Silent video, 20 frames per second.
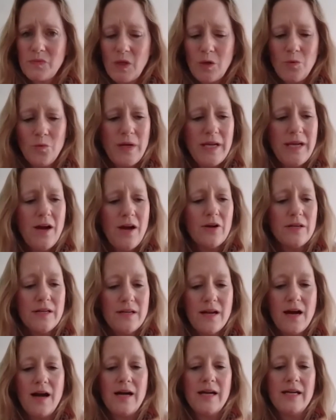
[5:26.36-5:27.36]
We are
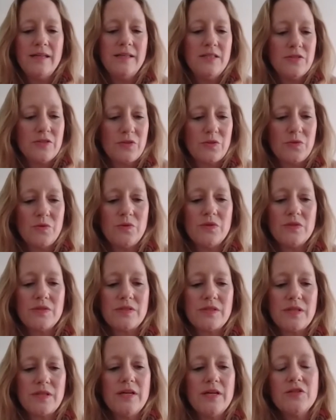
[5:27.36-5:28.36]
9
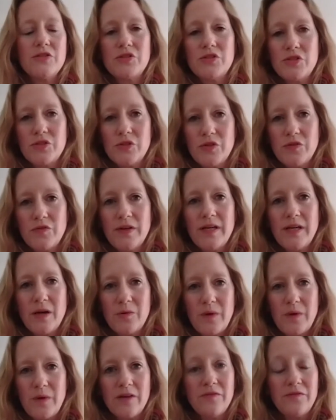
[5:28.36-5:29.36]
schools serving
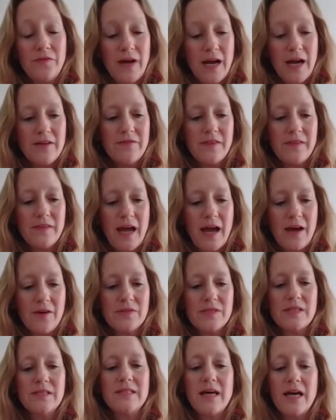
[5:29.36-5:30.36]
around
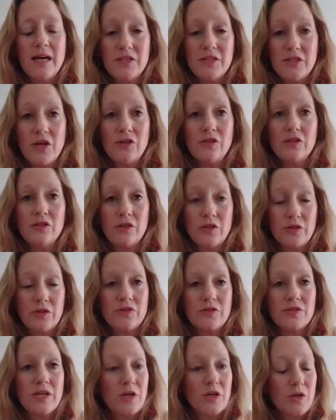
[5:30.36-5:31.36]
5,000 adult
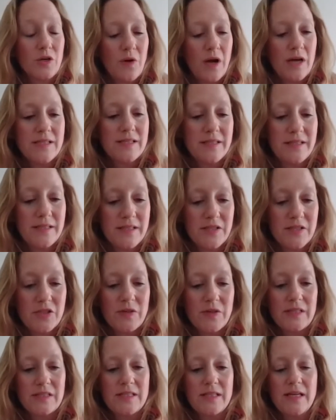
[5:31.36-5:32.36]
learners across the
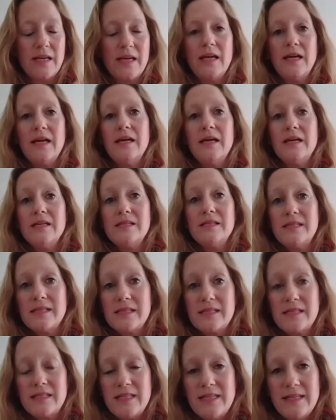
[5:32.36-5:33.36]
district.
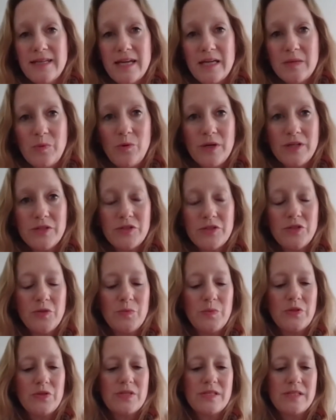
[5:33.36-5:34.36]

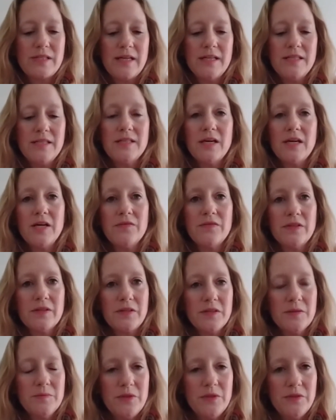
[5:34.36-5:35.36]
68.2% of the
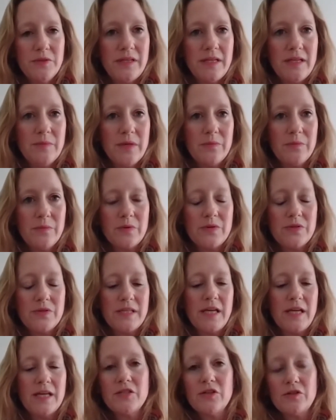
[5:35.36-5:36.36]
community members,
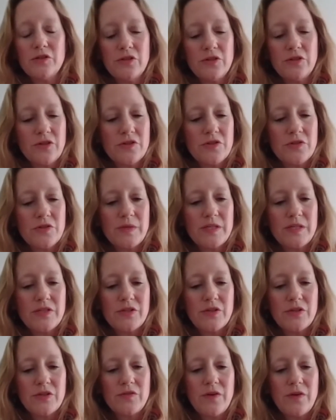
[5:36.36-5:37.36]
the adult learners we
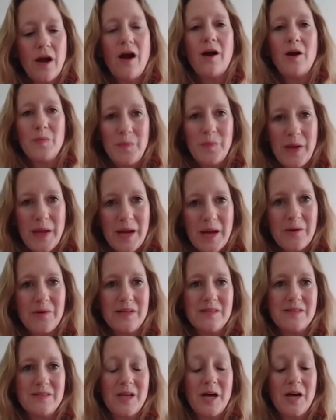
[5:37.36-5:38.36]
serve, are
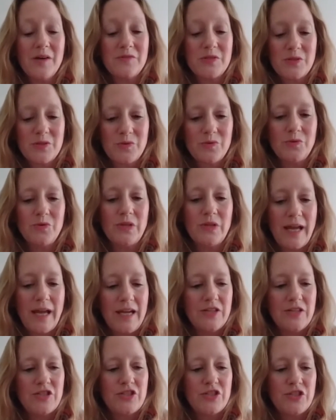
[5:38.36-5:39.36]
parents of
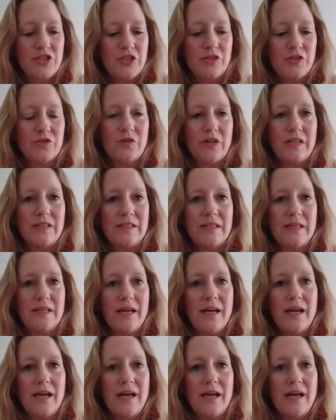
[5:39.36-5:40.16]
school-aged children.